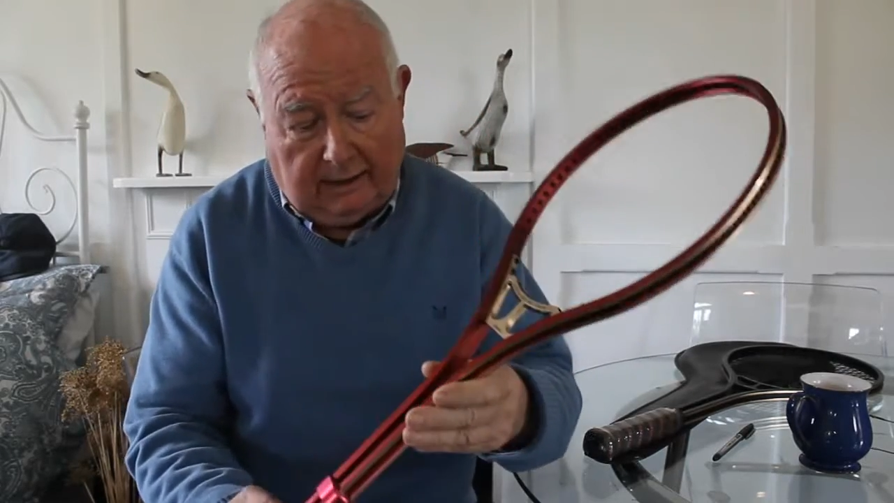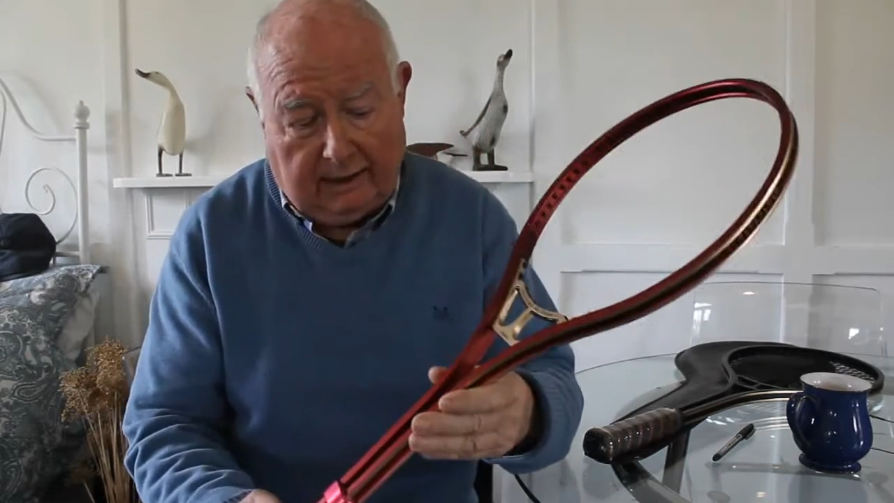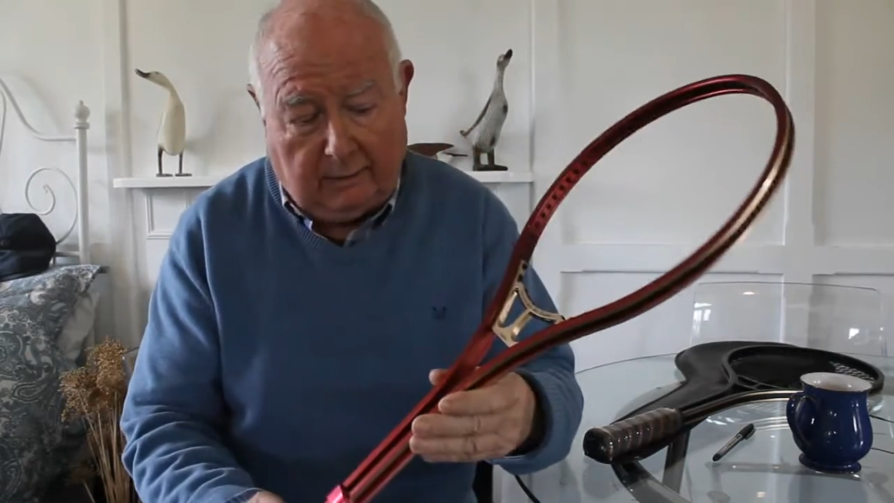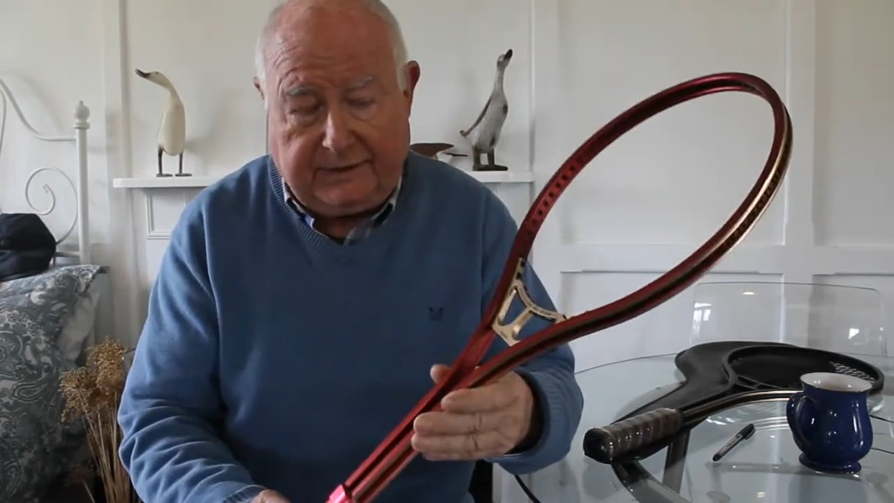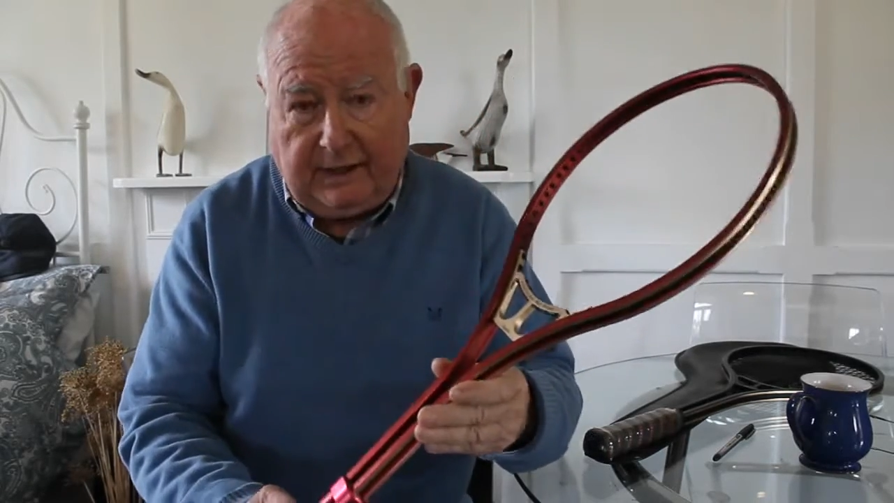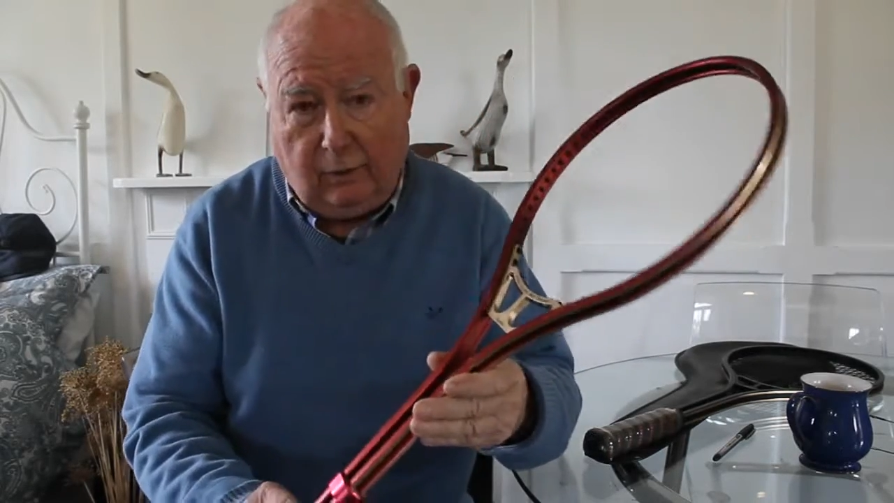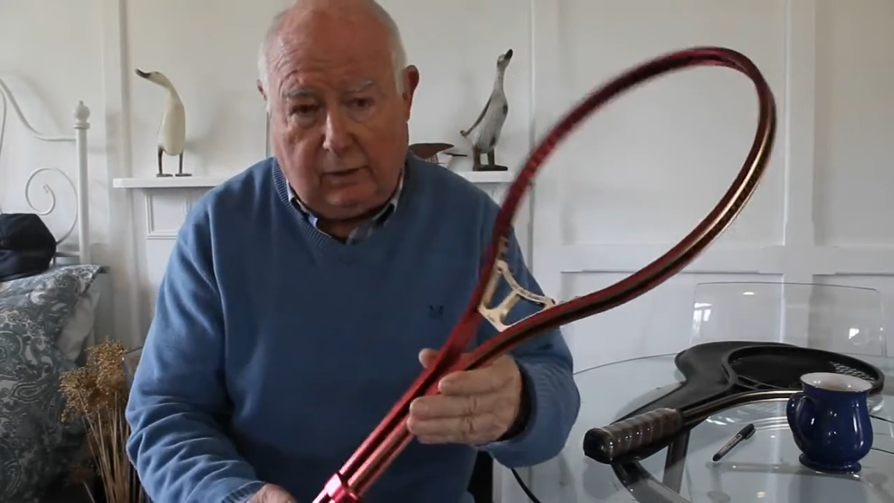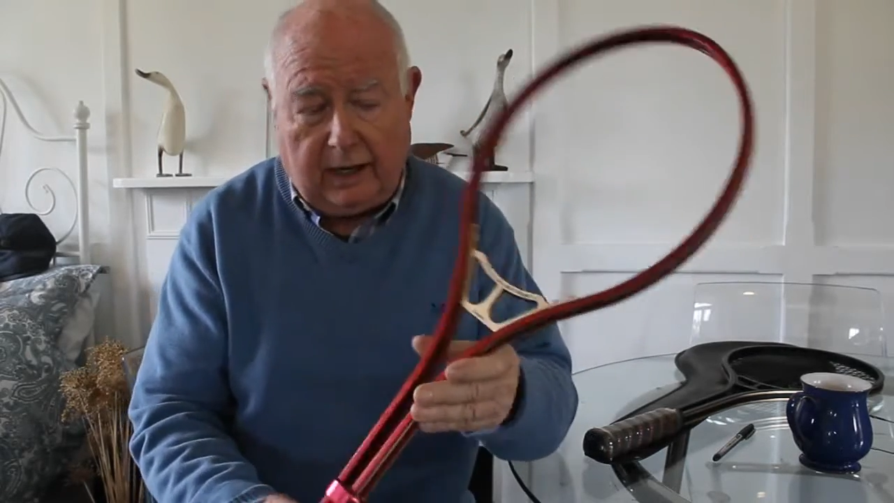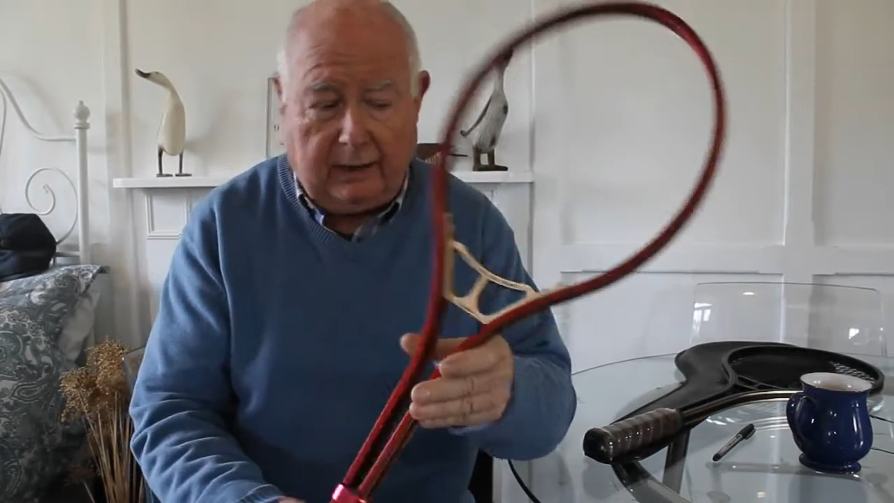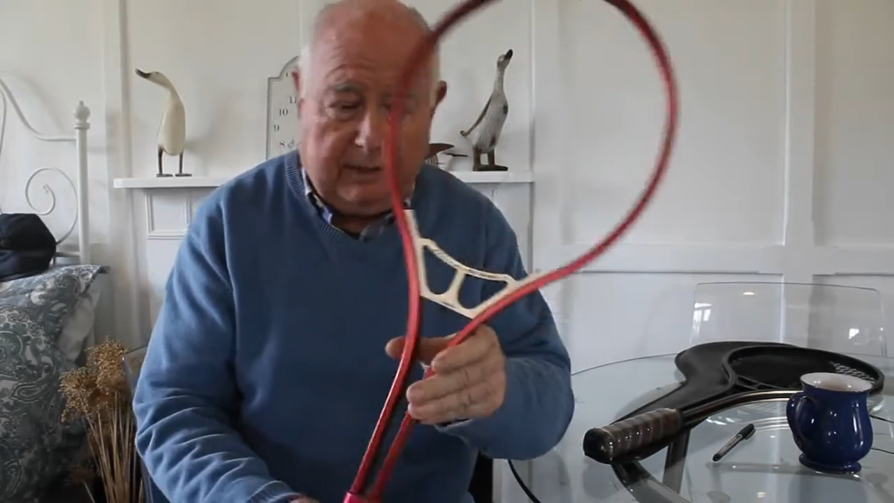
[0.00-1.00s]
Now, we say
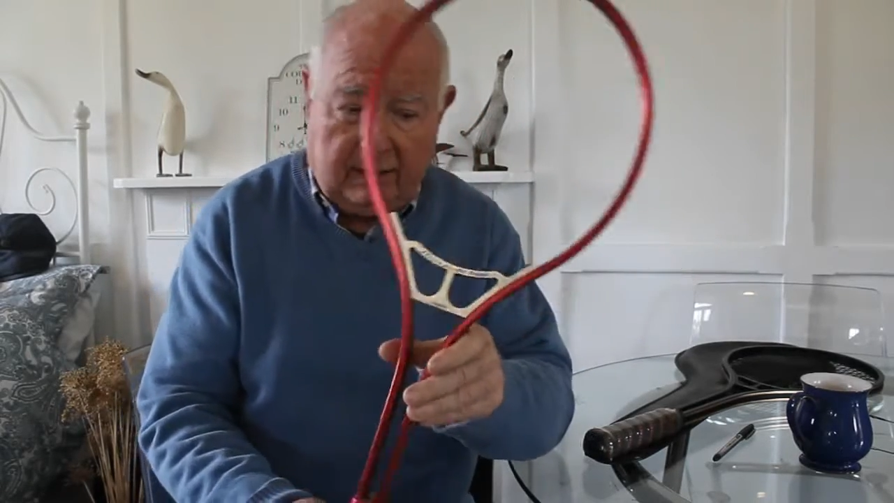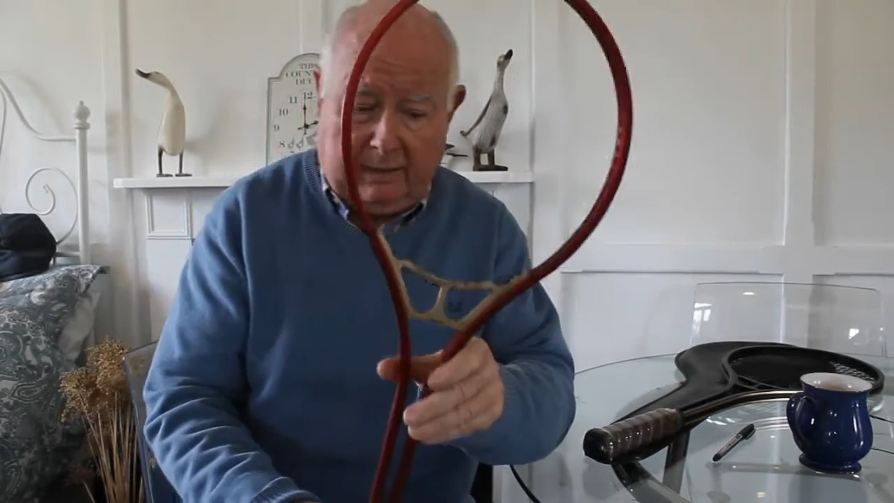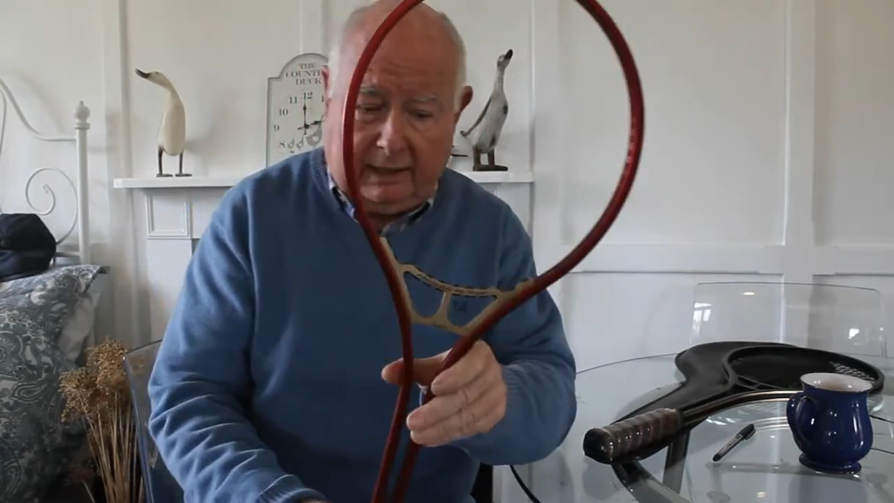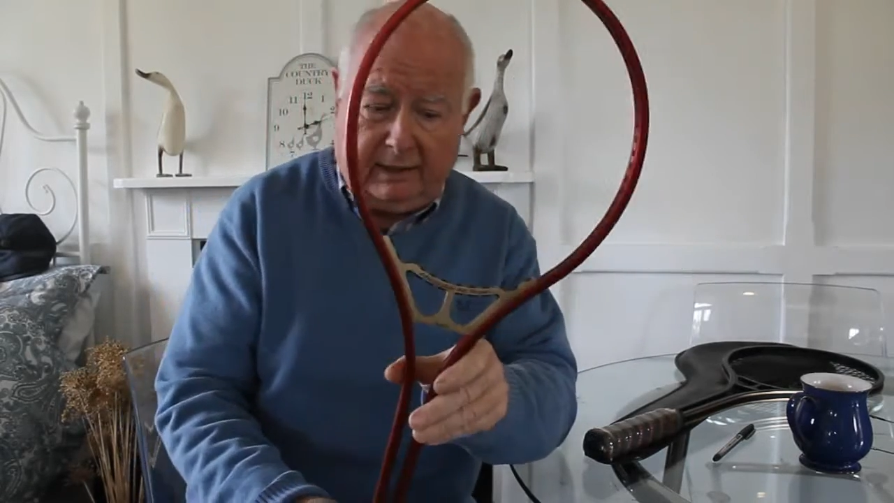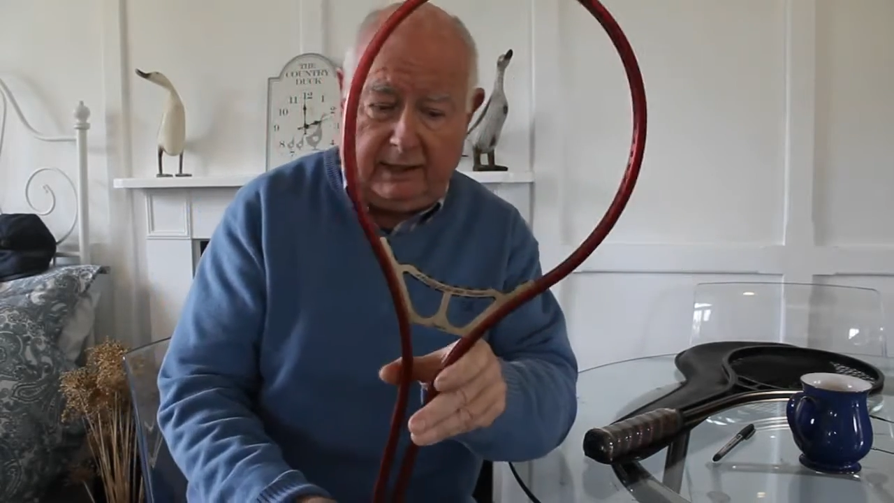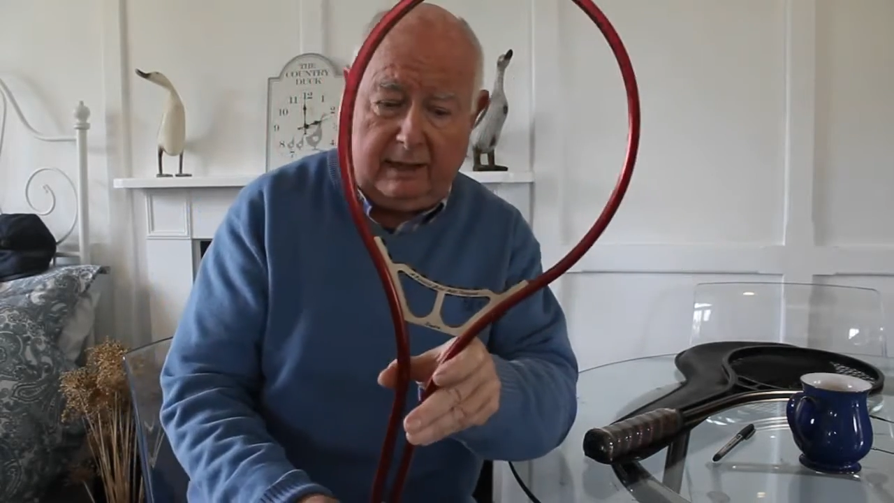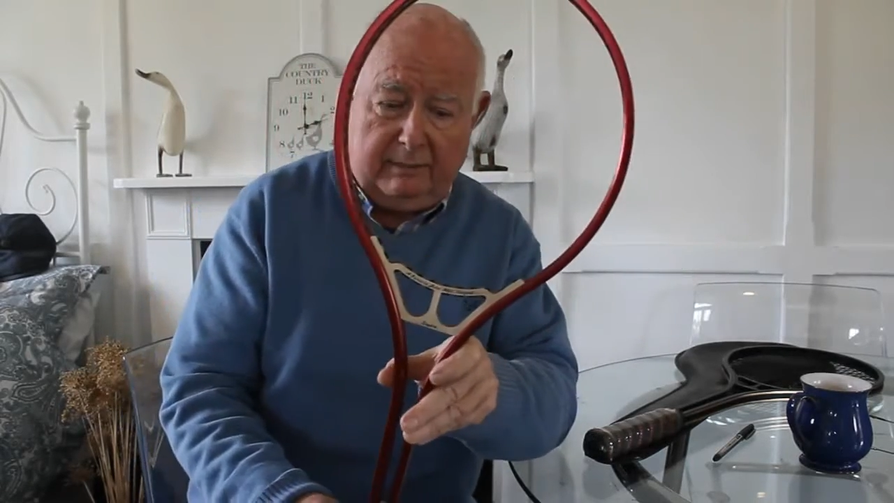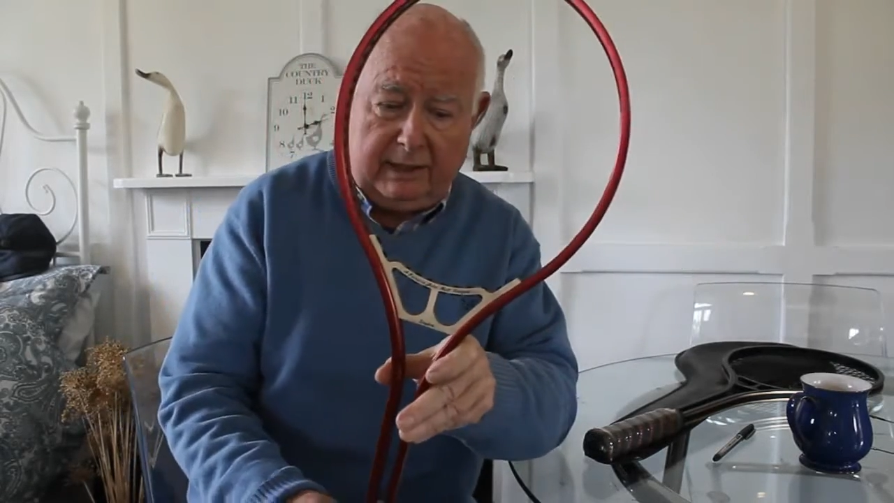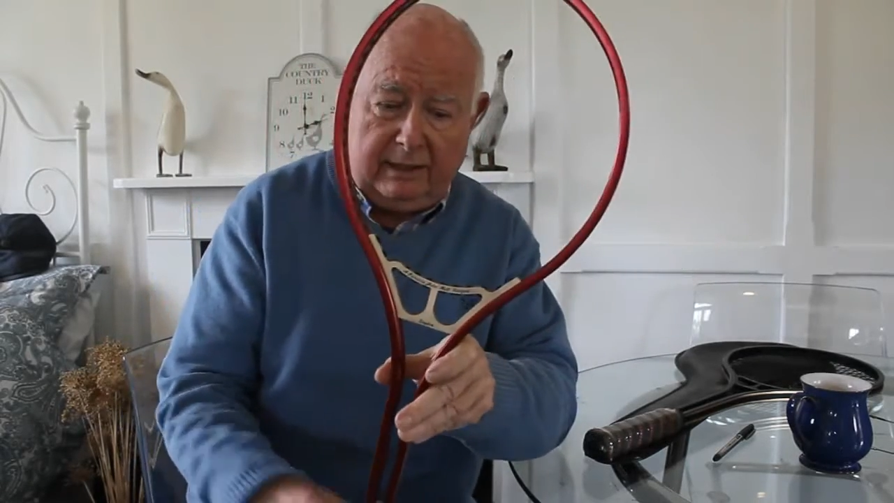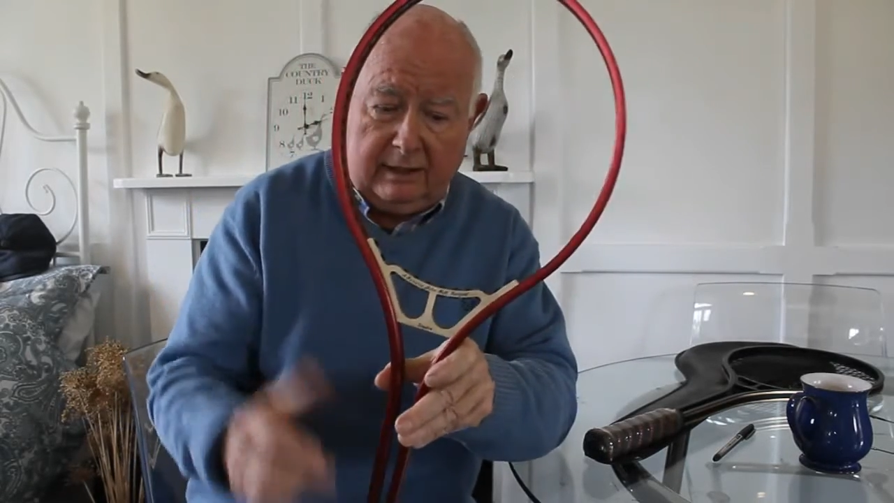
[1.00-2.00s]
all-aluminium, how can that
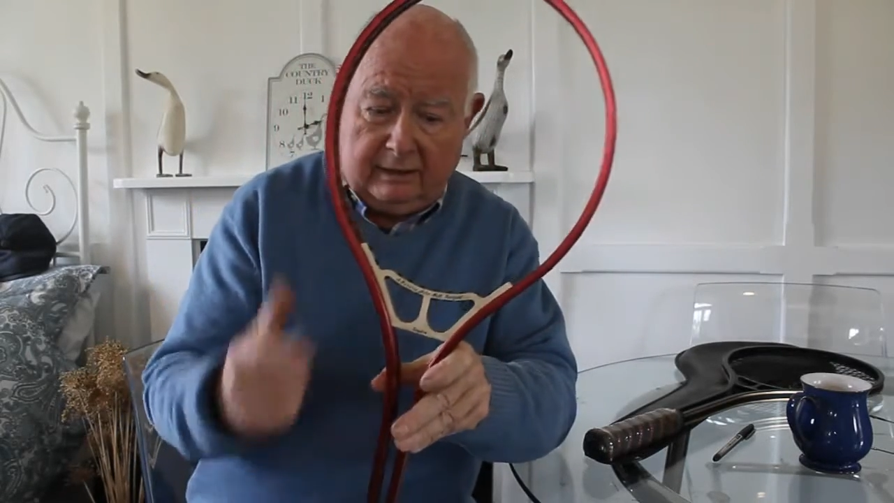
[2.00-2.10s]
be?